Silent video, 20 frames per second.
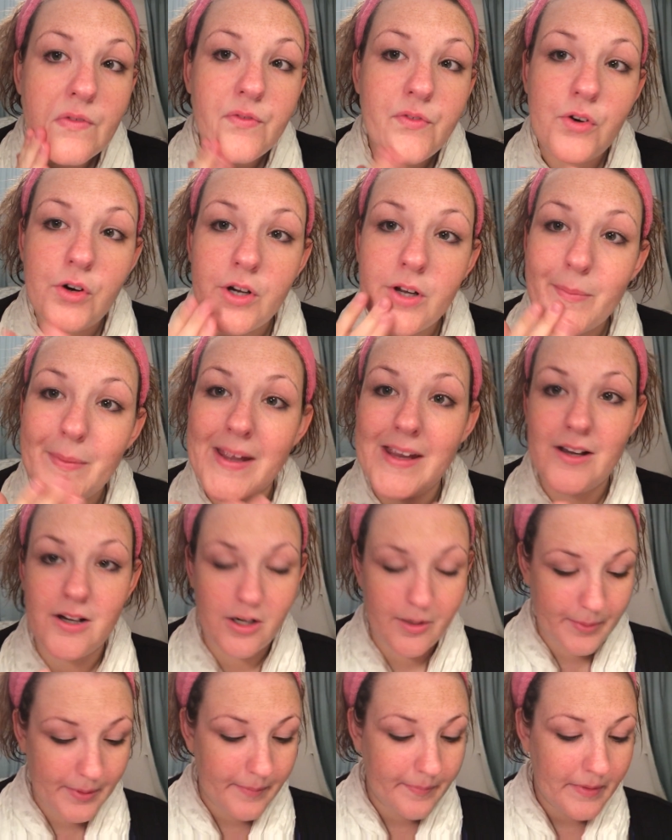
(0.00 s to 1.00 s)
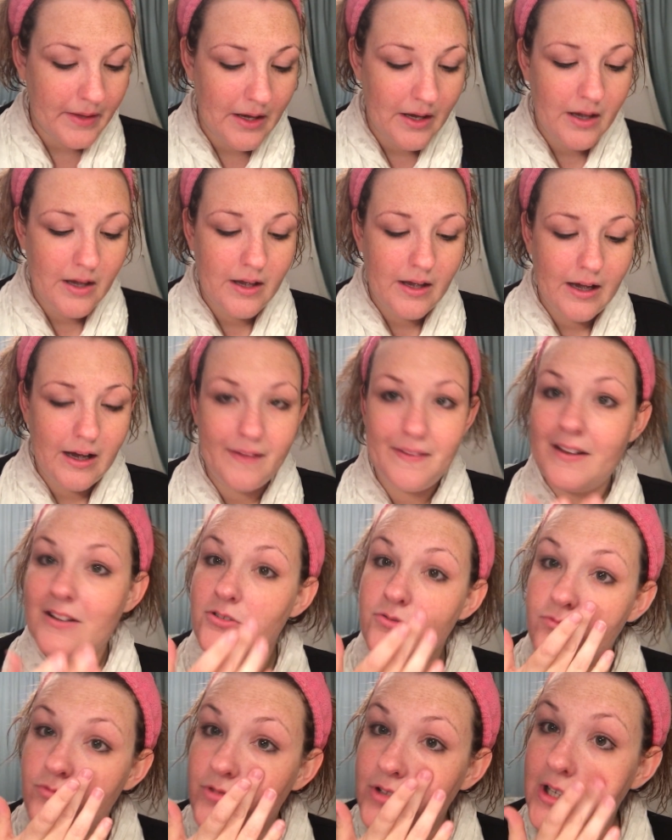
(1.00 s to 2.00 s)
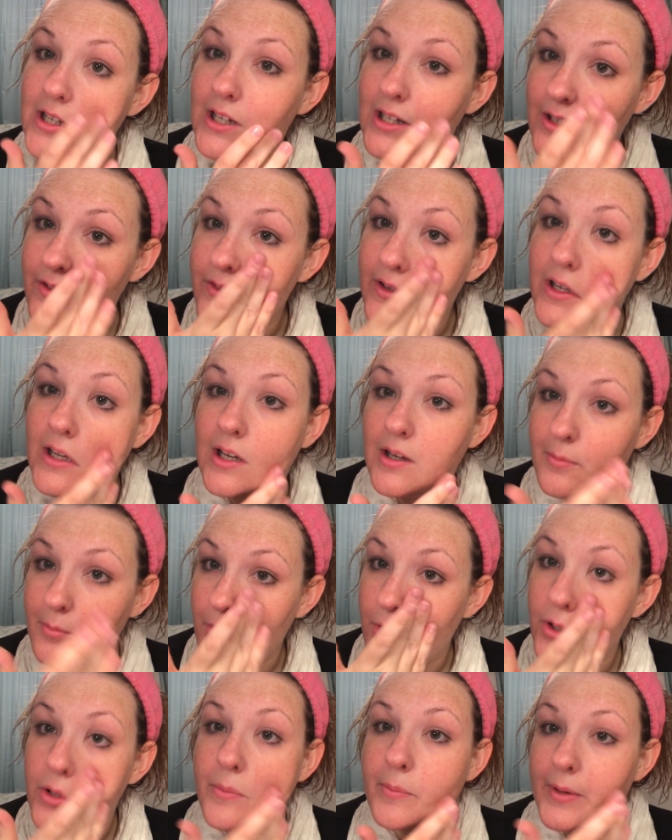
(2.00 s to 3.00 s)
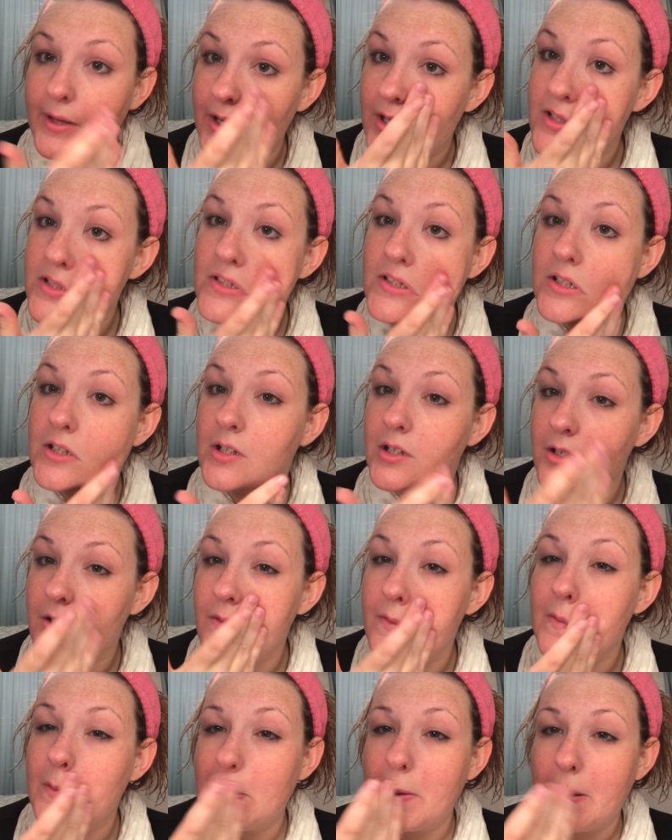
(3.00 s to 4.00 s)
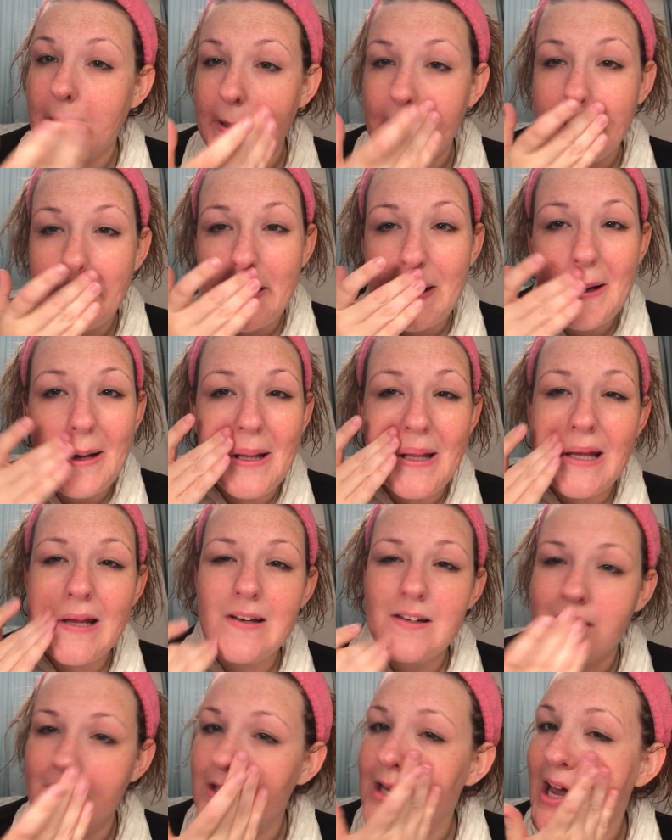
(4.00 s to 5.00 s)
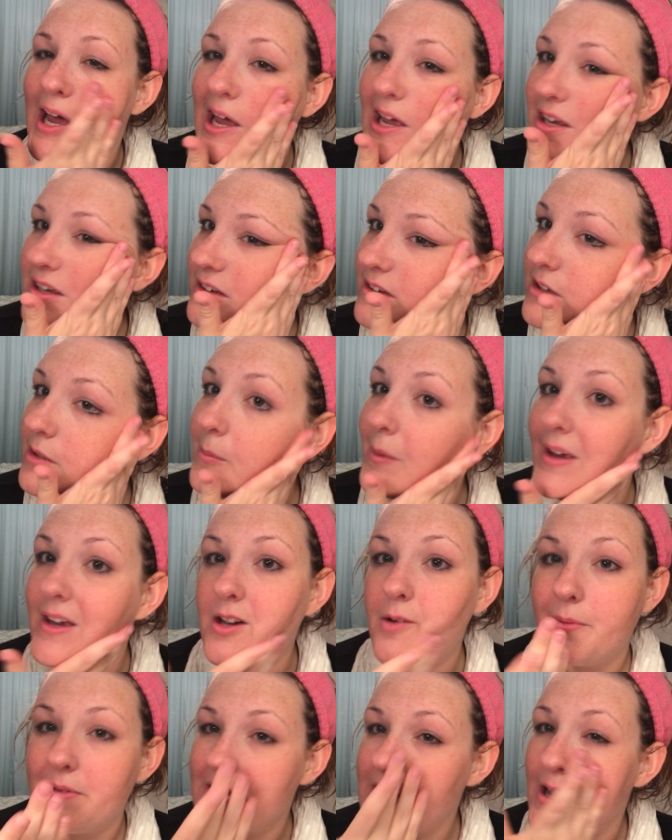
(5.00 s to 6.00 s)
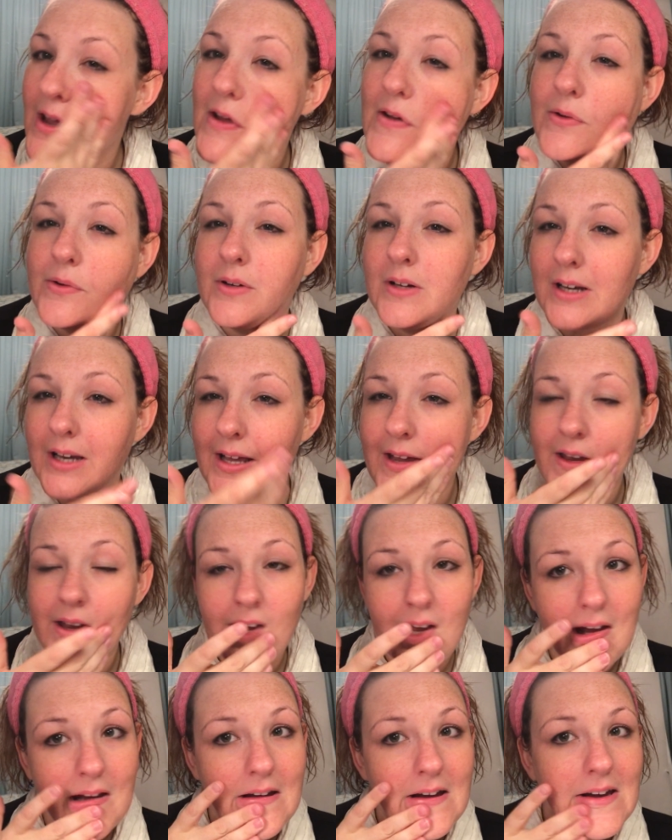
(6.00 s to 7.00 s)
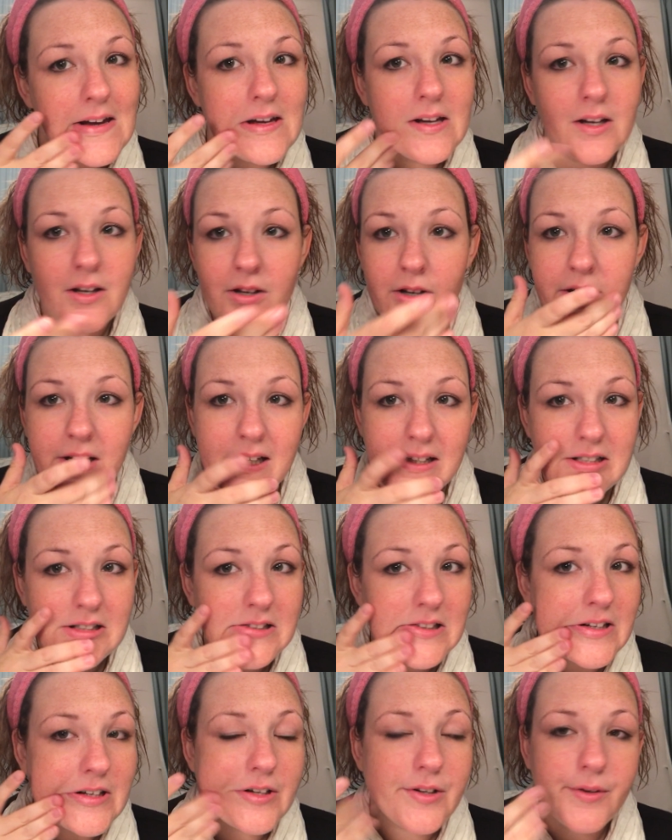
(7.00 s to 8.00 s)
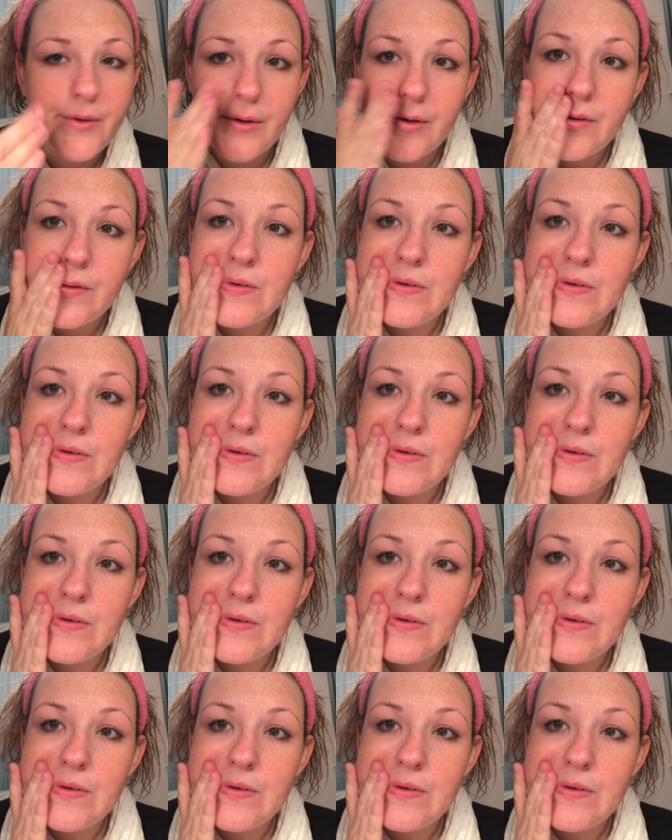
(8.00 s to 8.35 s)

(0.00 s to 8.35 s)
for your makeup. And that's really, really important, because at the end of the day, your makeup is only going to